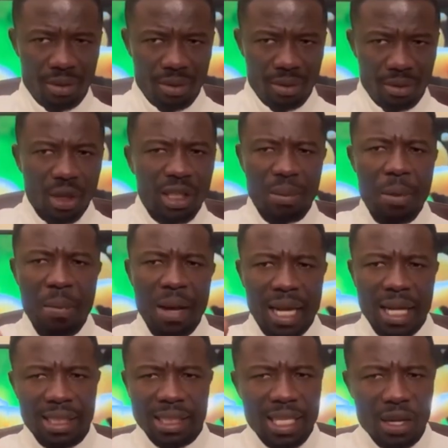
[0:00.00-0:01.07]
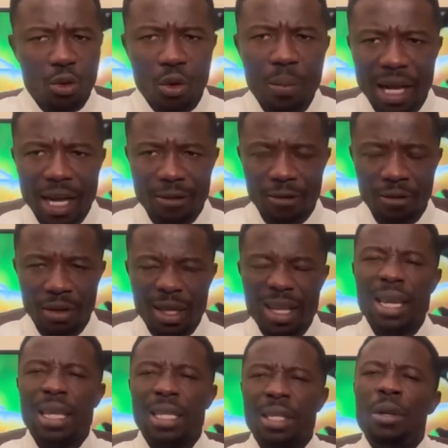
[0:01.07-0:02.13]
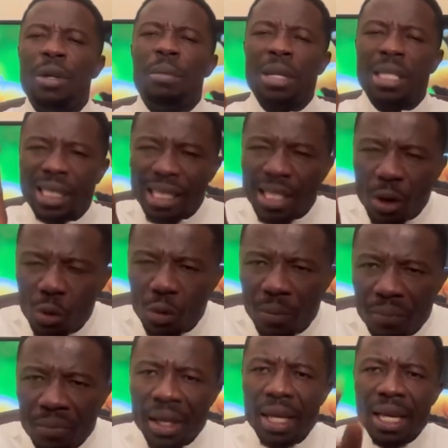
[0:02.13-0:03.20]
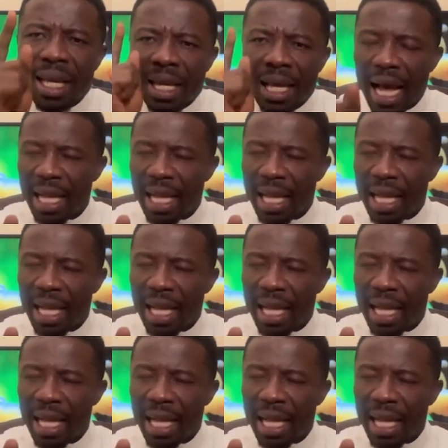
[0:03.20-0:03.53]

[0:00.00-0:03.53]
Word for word: On to me, my cancer, the Wobecan. To Miss Row, as